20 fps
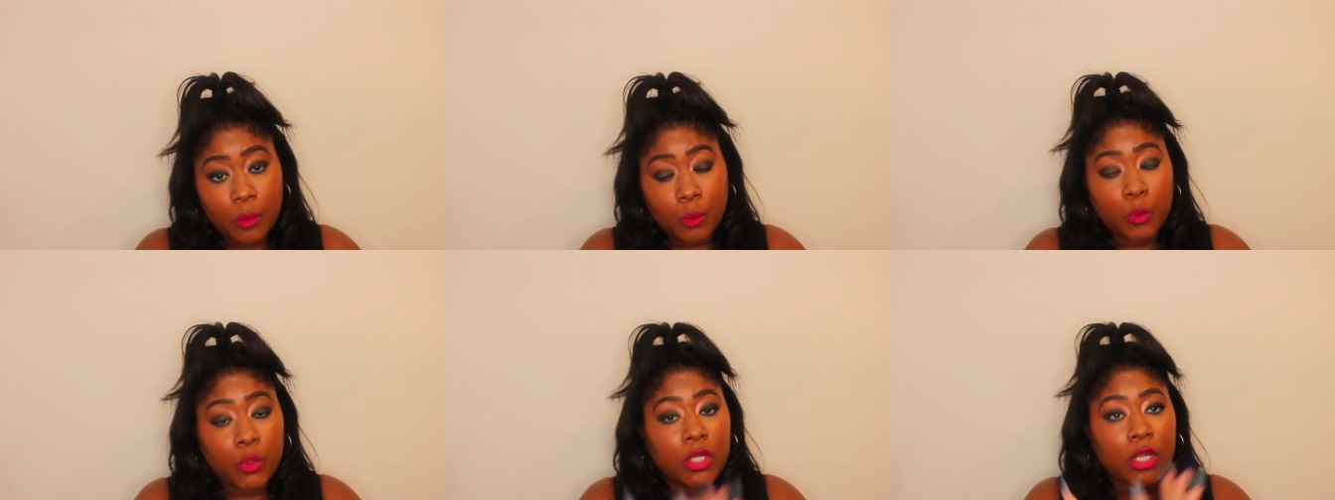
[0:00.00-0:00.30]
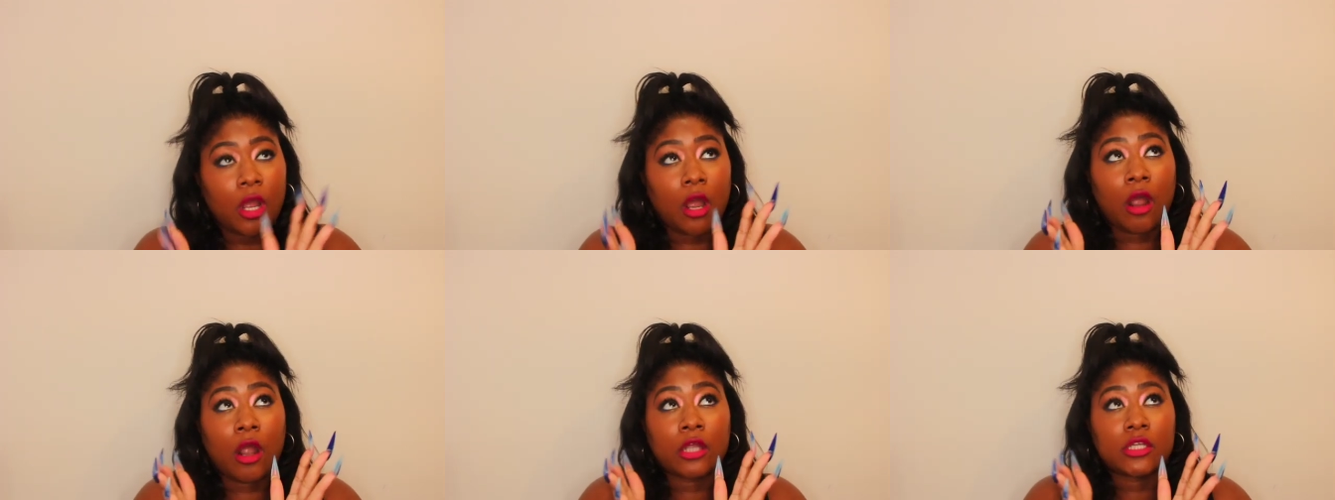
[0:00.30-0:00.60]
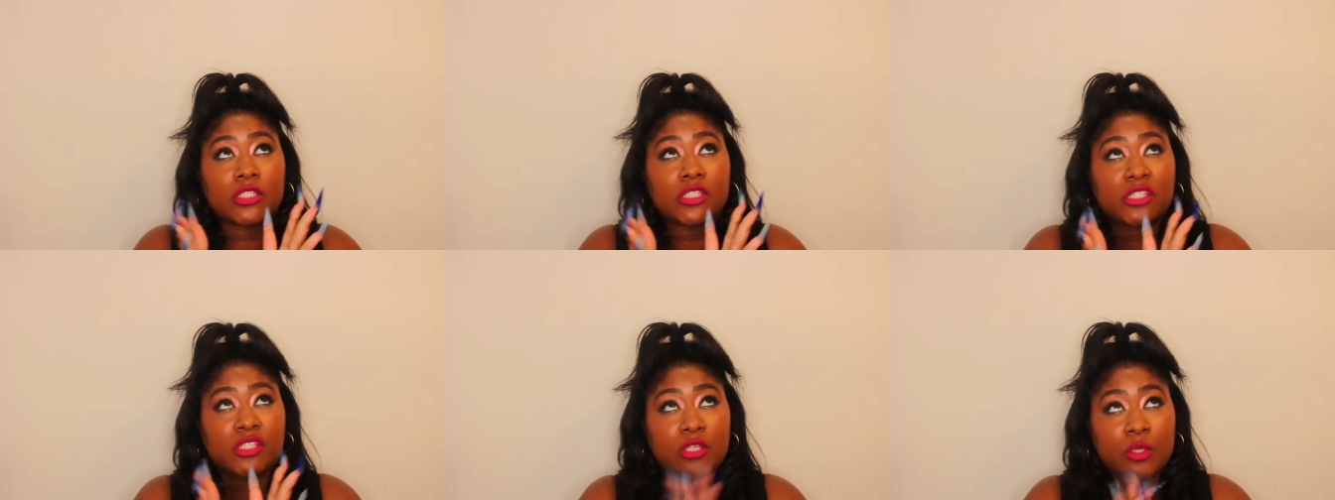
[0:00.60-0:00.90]
We
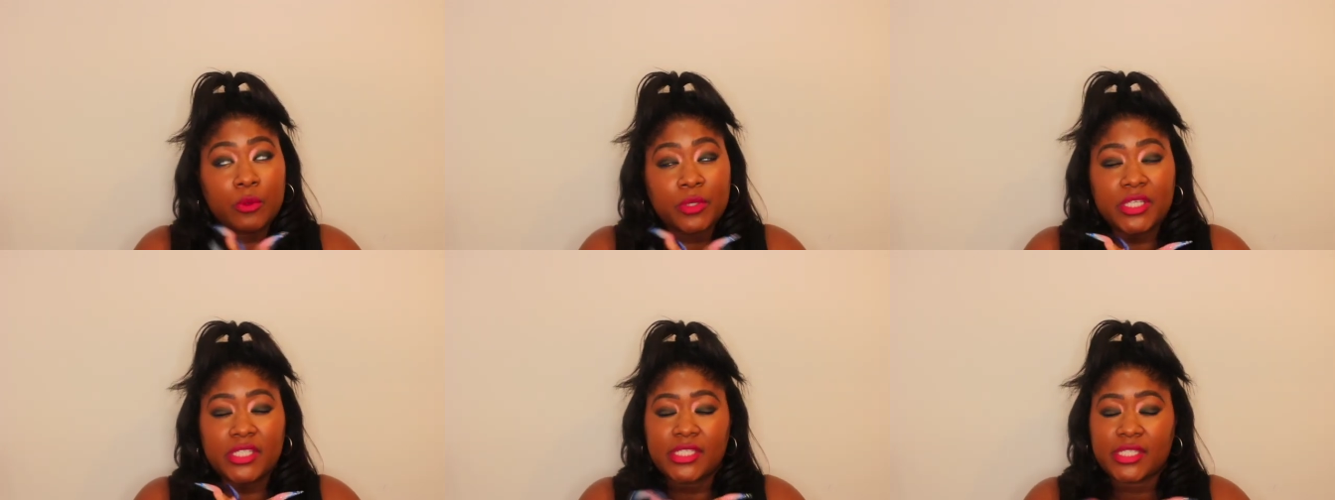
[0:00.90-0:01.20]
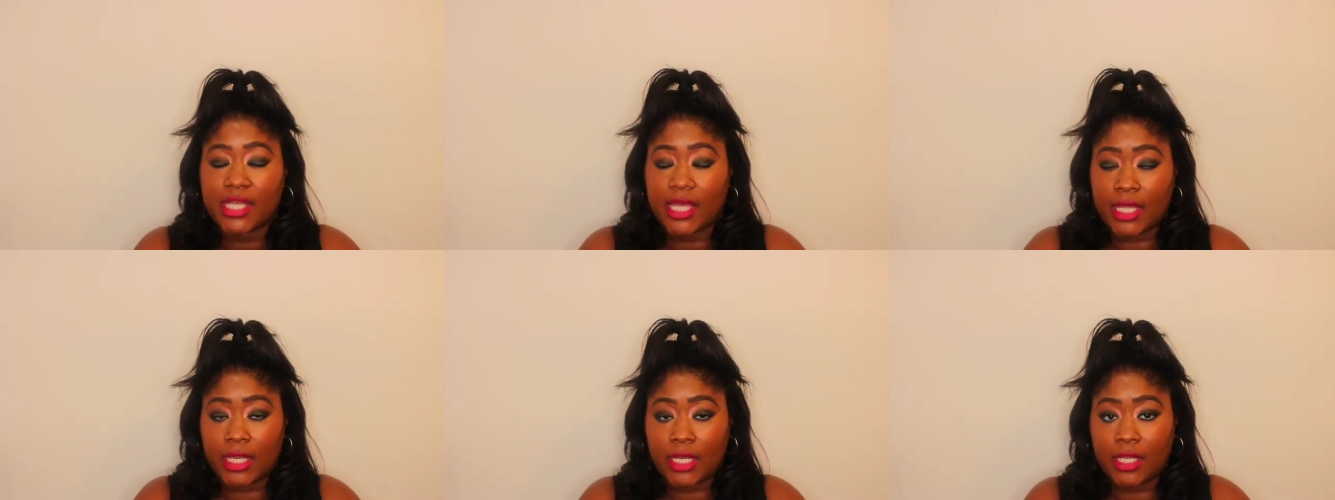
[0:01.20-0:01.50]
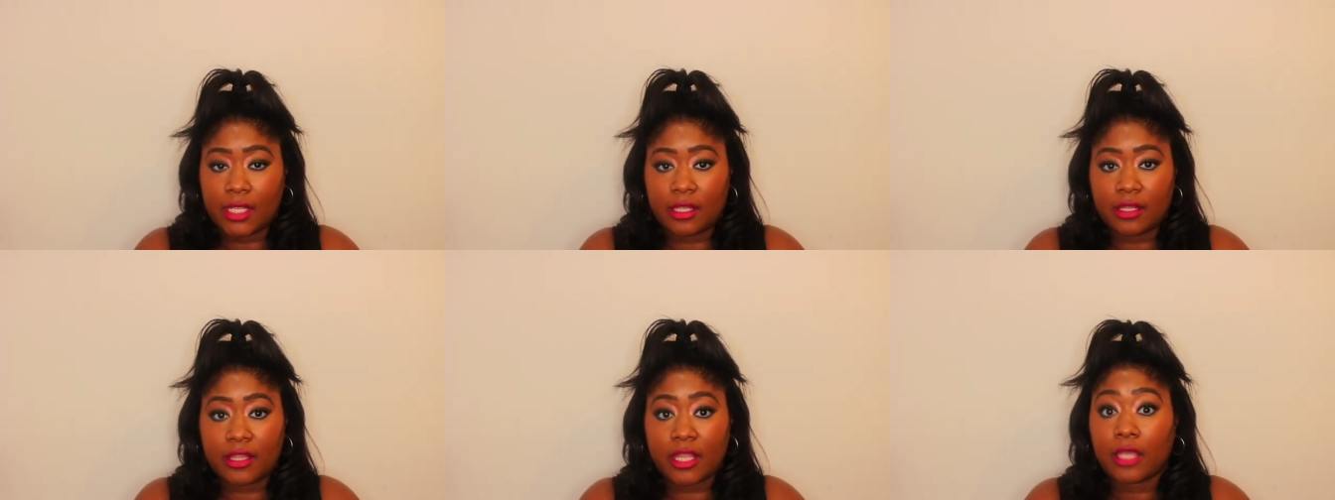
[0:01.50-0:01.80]
are so
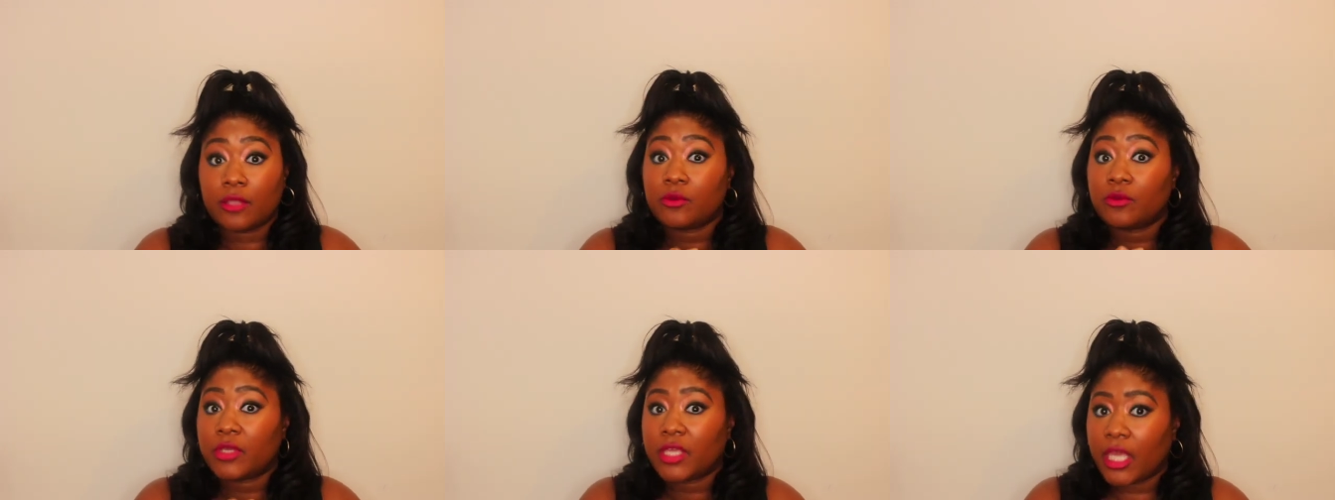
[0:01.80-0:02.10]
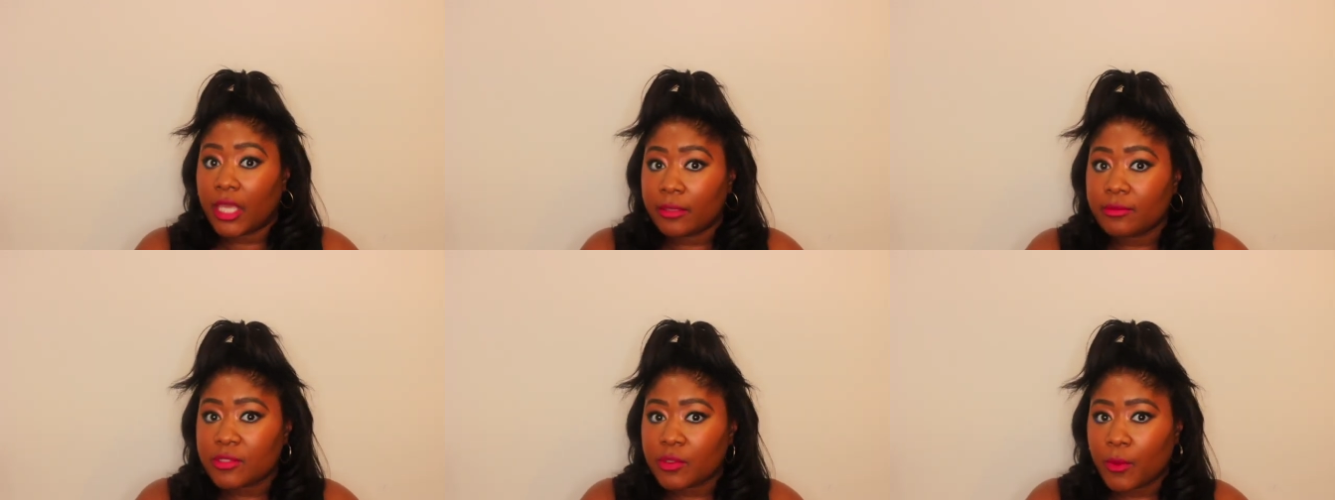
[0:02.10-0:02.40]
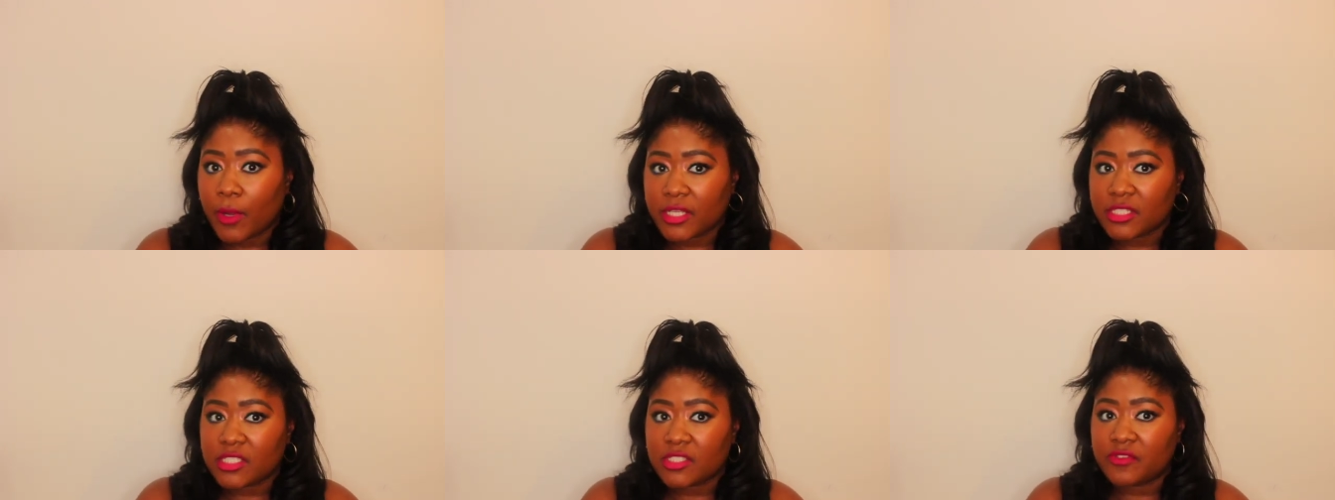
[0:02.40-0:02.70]
excited that you came to
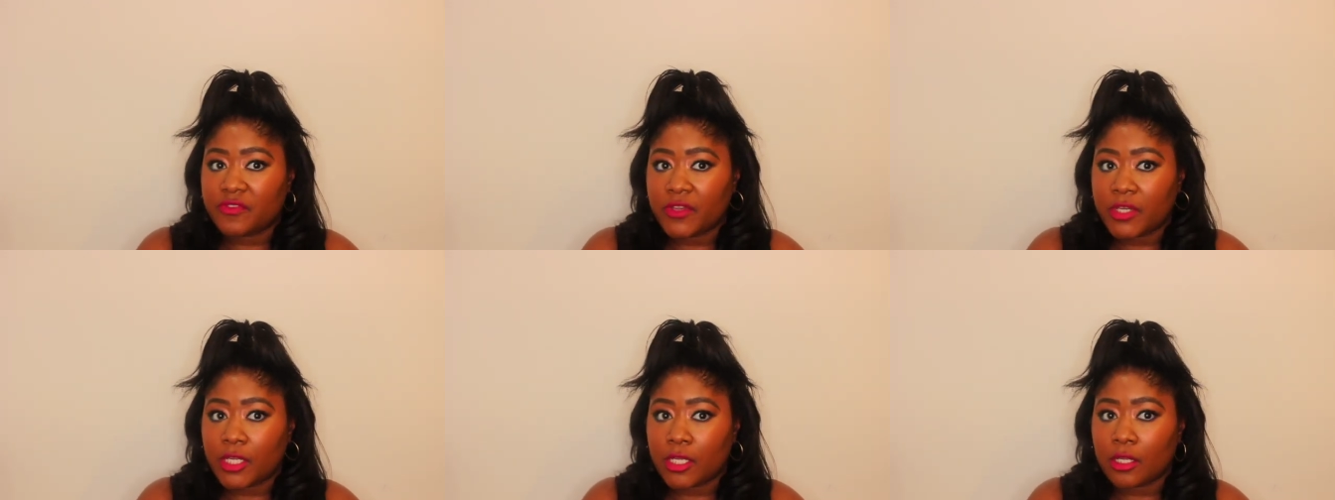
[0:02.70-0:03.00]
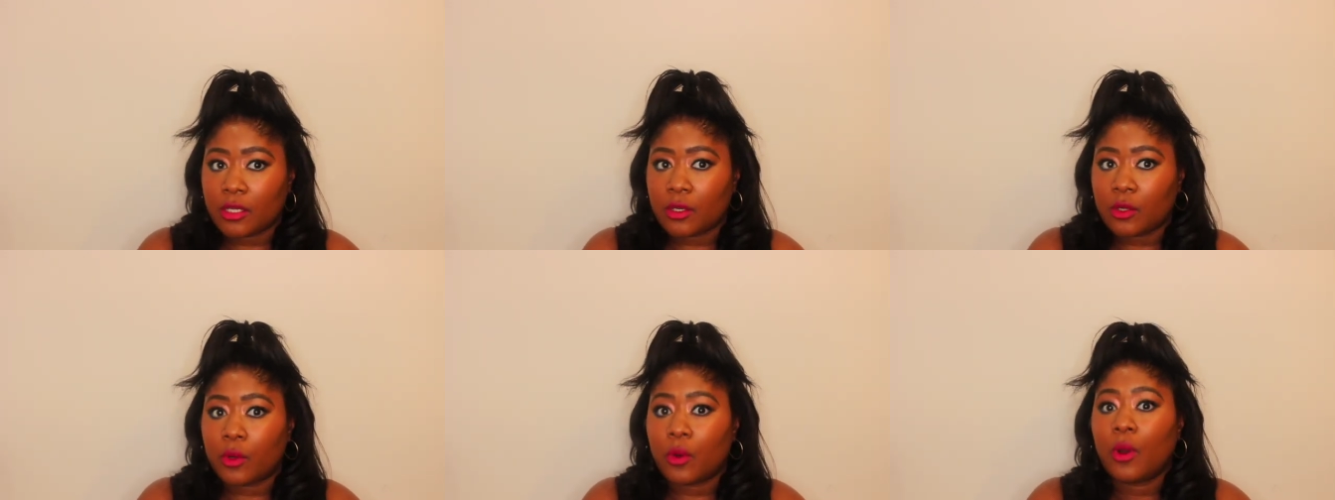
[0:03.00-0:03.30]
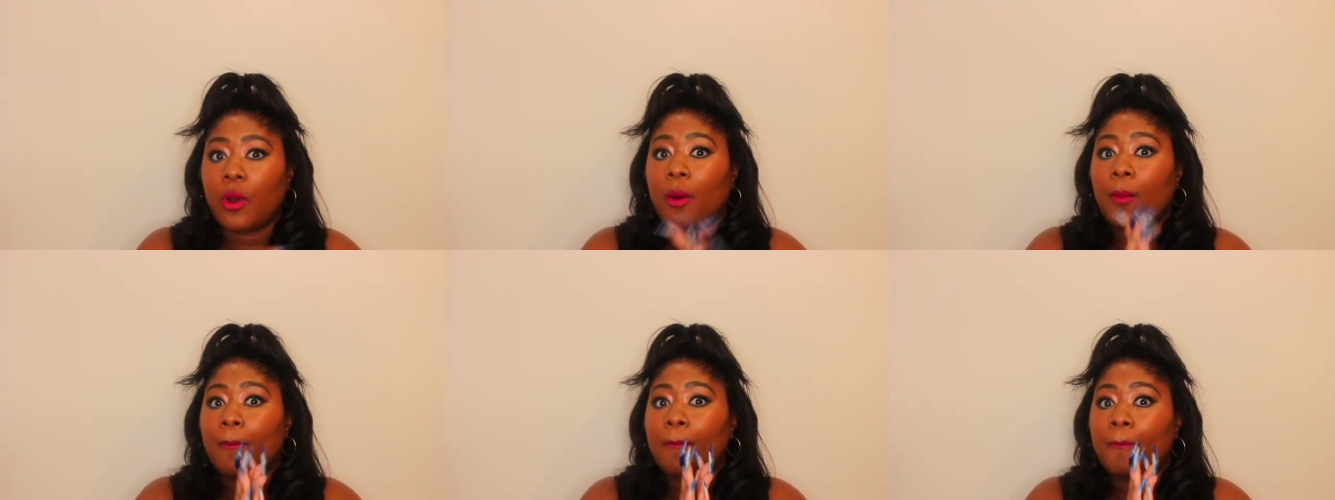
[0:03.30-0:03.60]
watch this video,